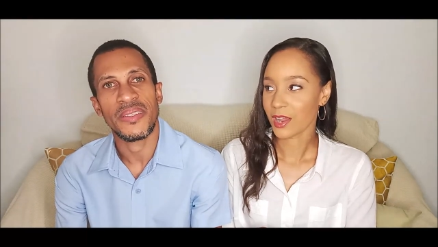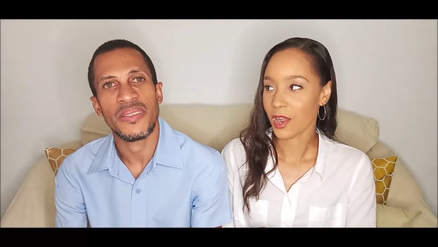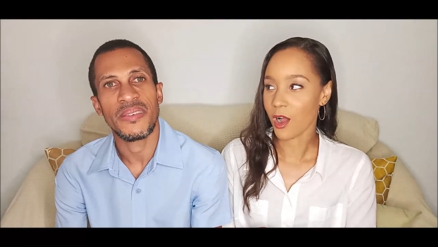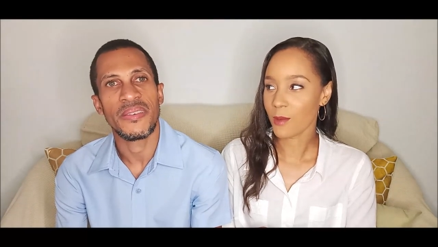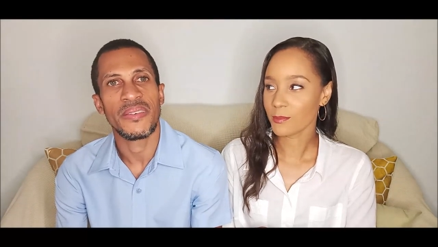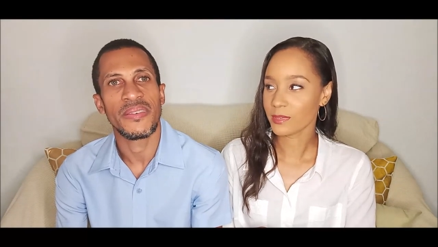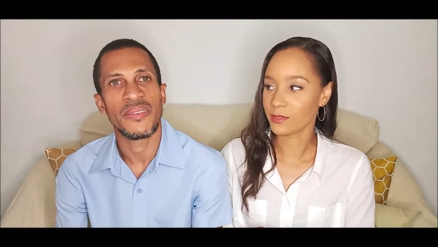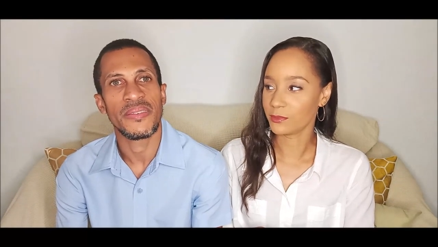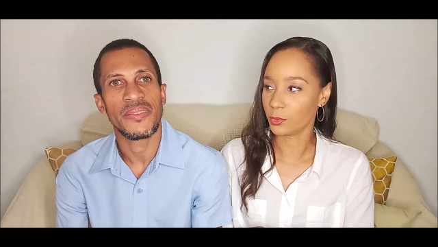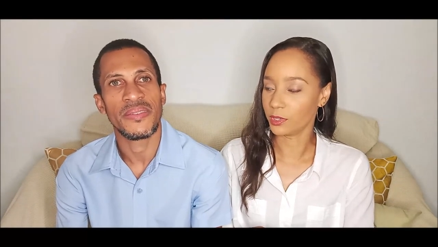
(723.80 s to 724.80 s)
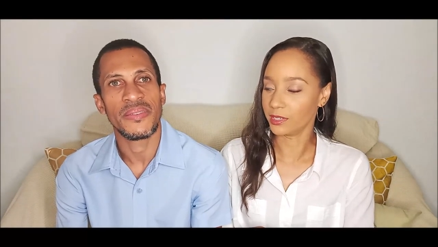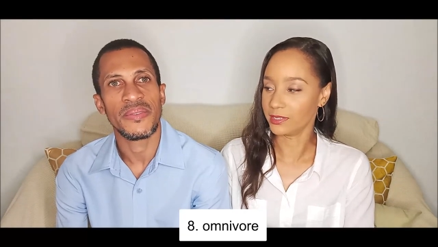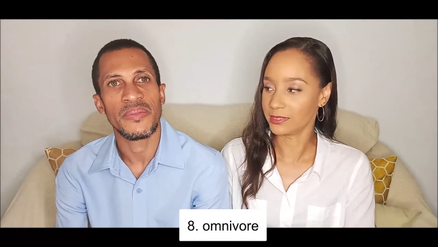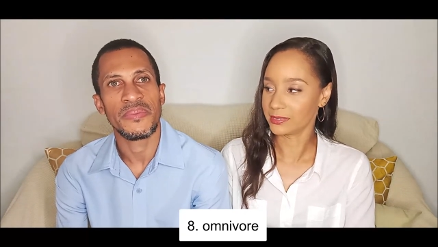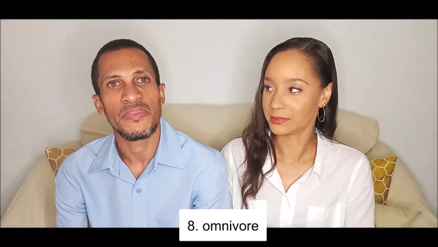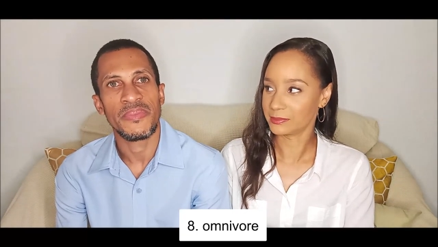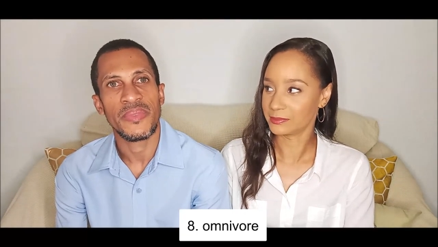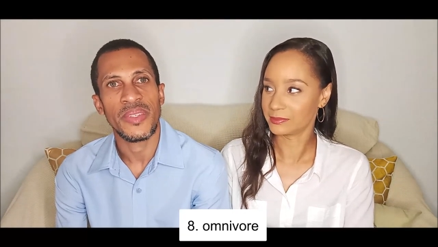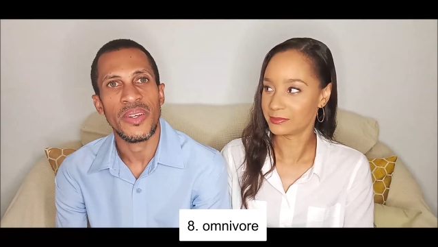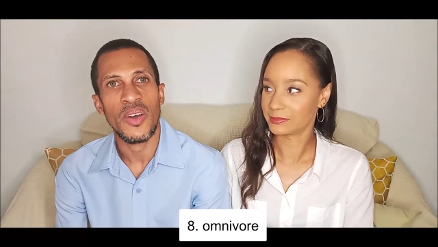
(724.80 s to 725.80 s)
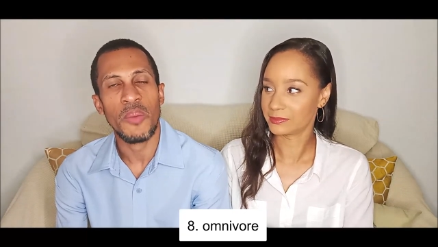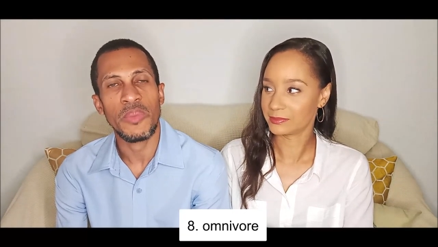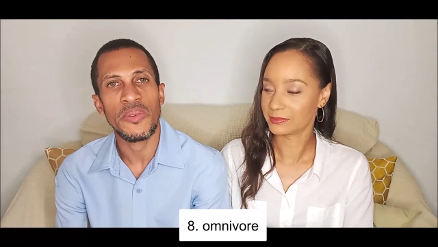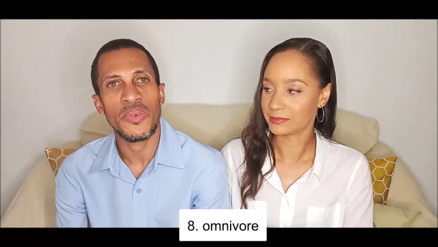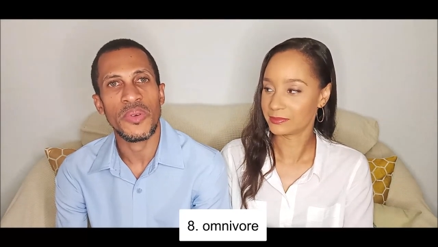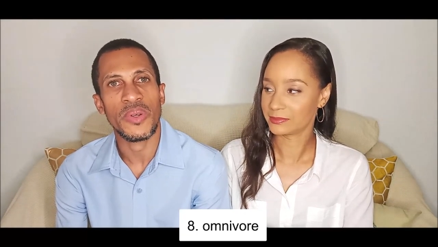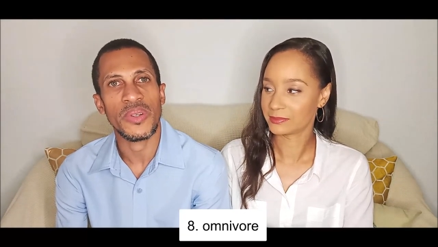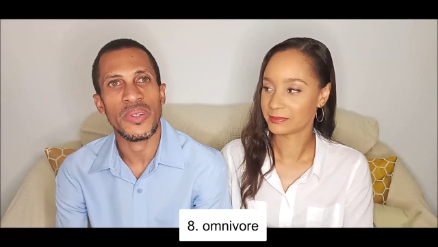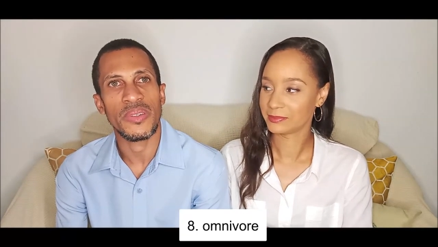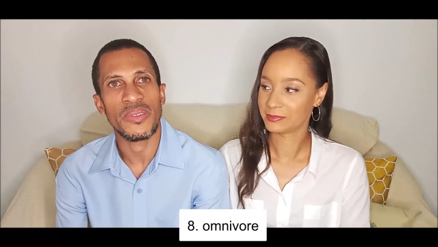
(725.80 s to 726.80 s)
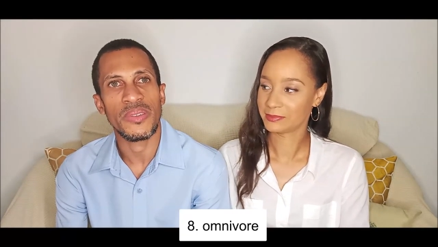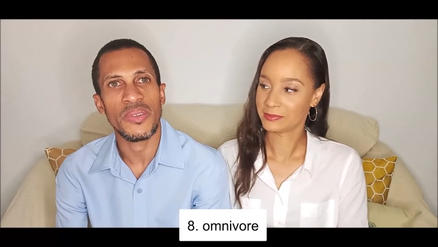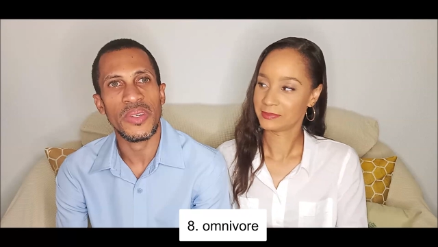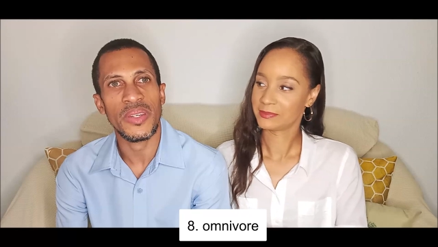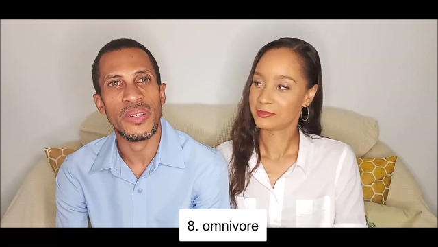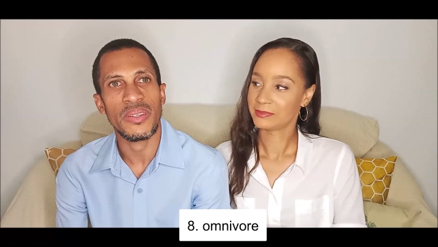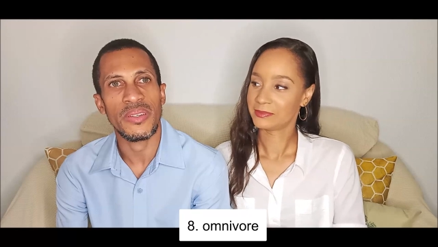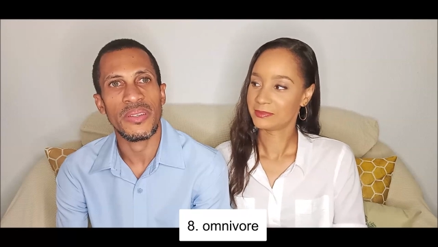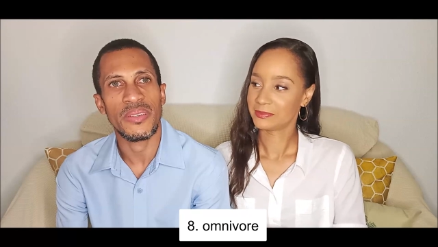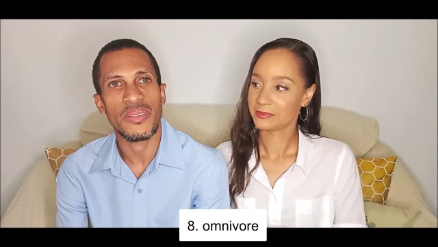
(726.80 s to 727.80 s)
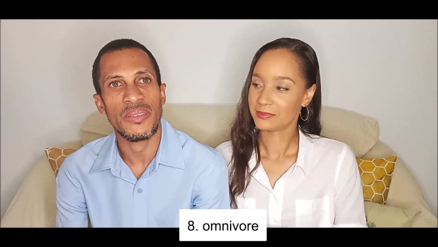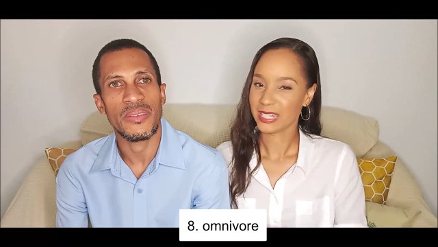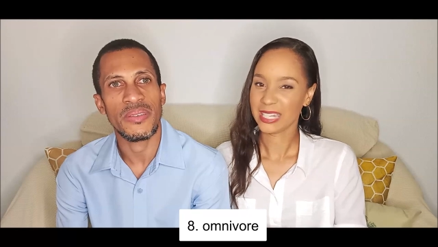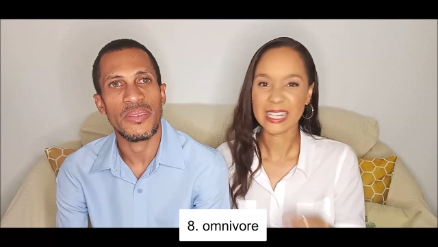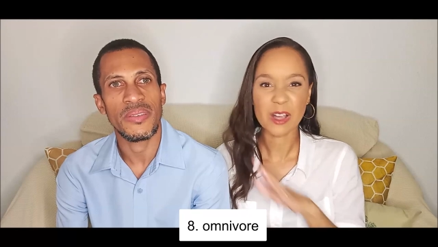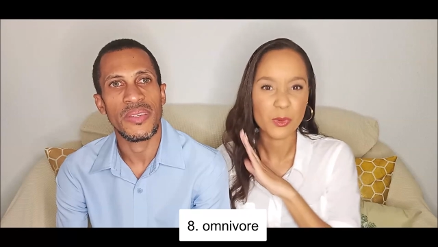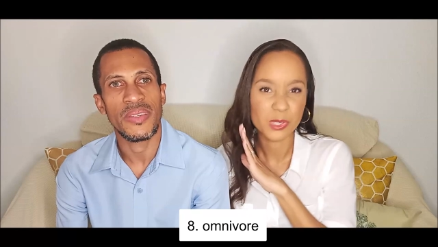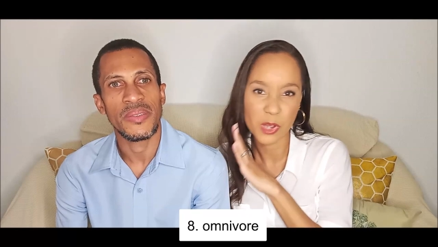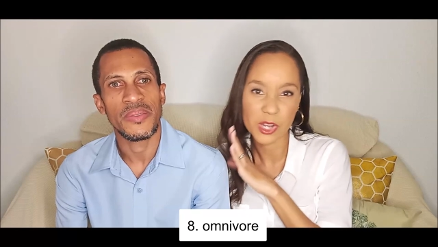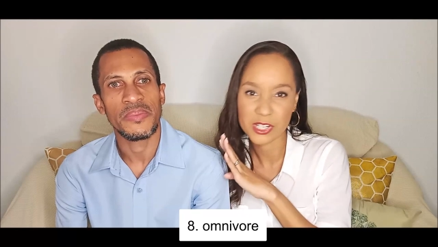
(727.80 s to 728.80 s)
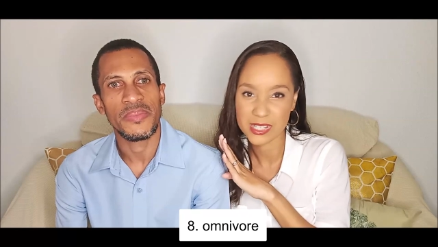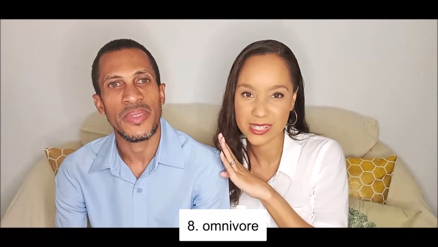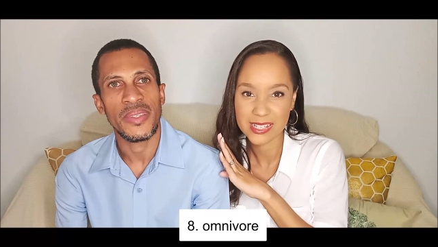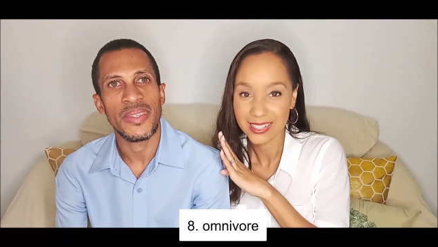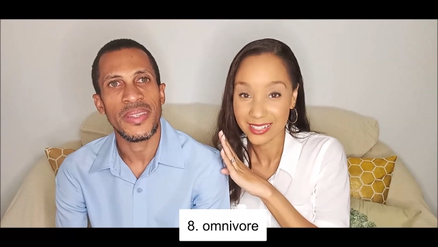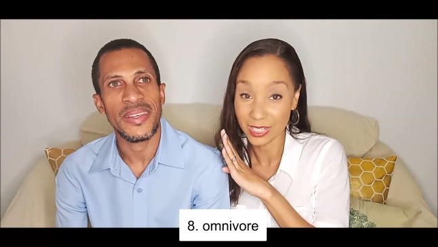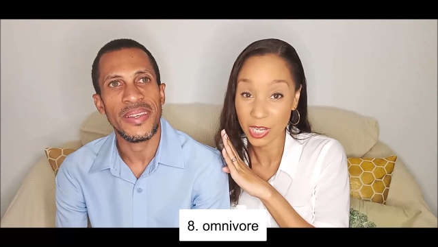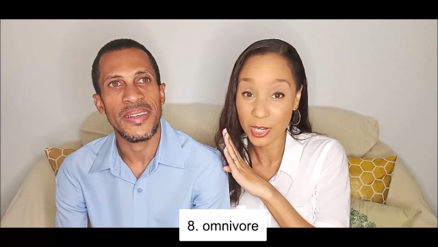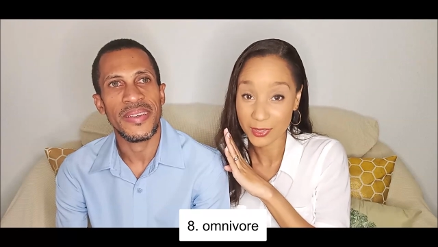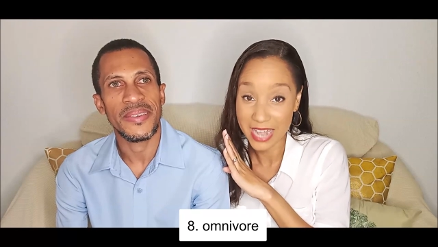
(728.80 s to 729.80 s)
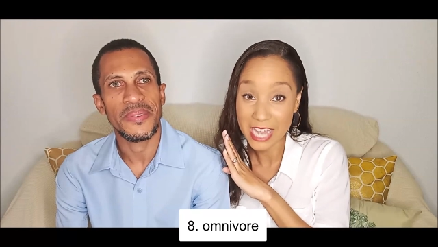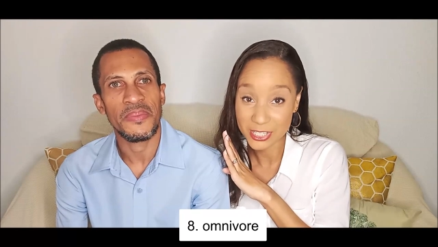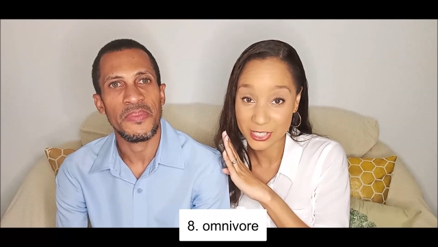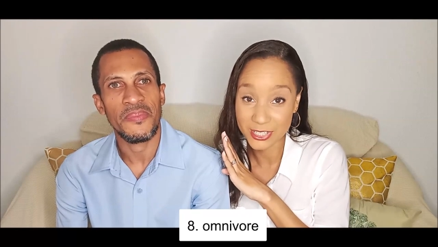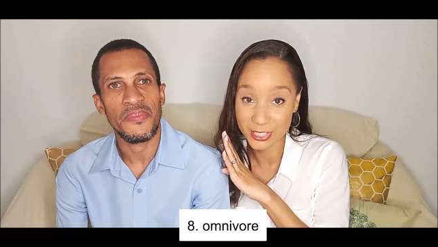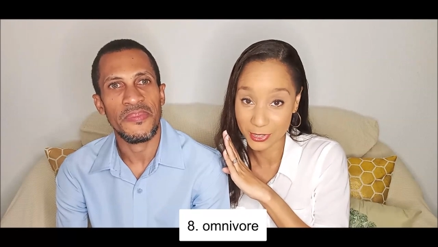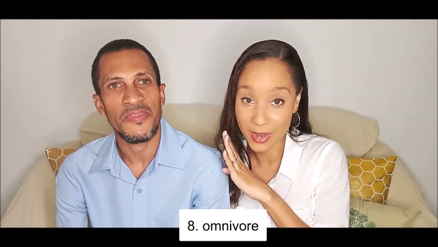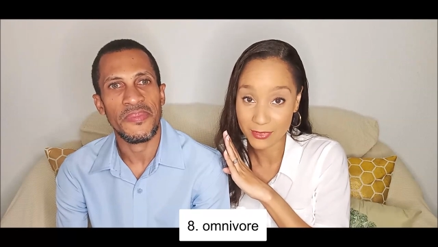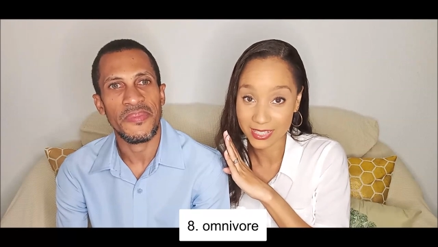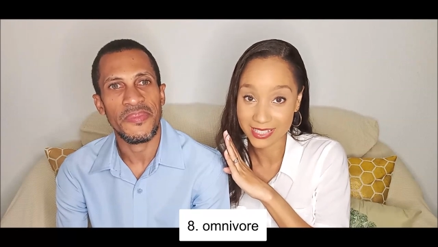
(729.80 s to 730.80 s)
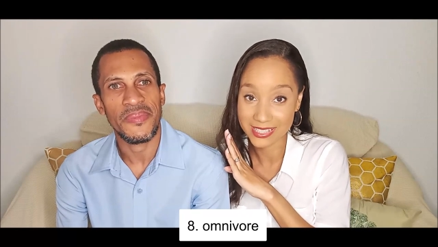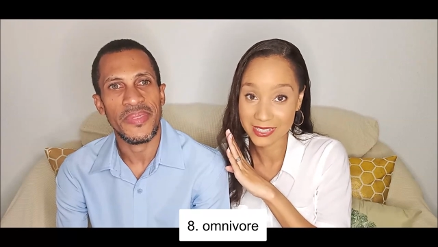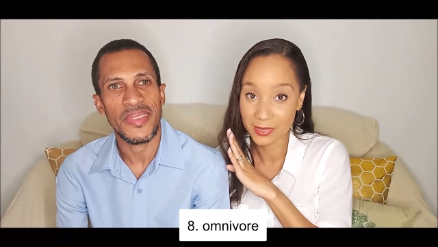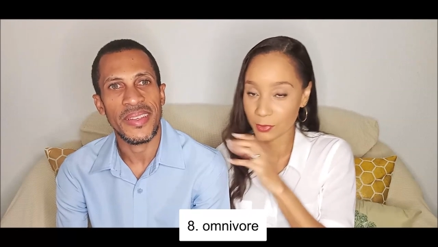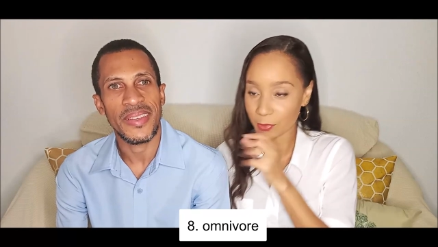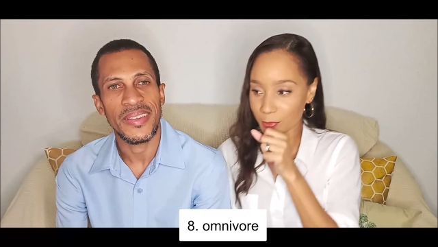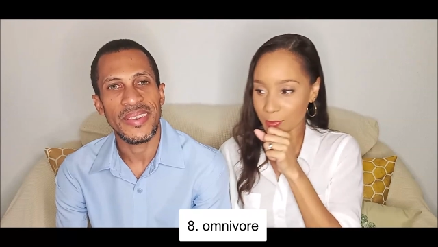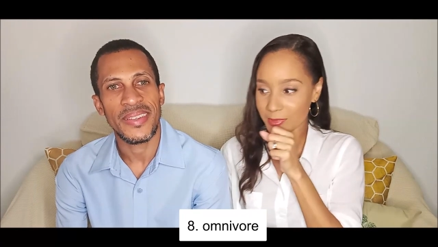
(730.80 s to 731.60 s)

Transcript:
Speaker 1: Omnivore.
Speaker 2: Omnivore. Okay.
Speaker 1: He always watches the... a lot of National Geographics. Oops,